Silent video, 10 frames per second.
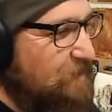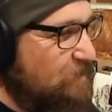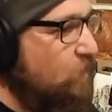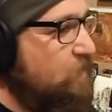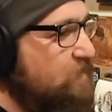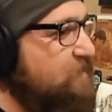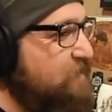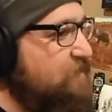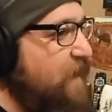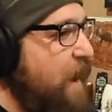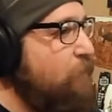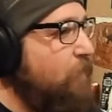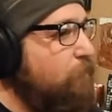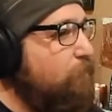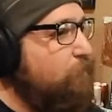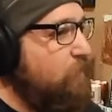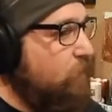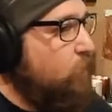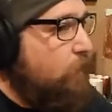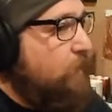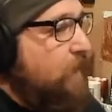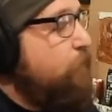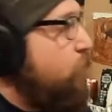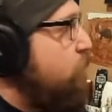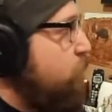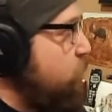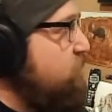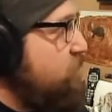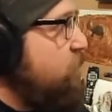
So this is a time when there were still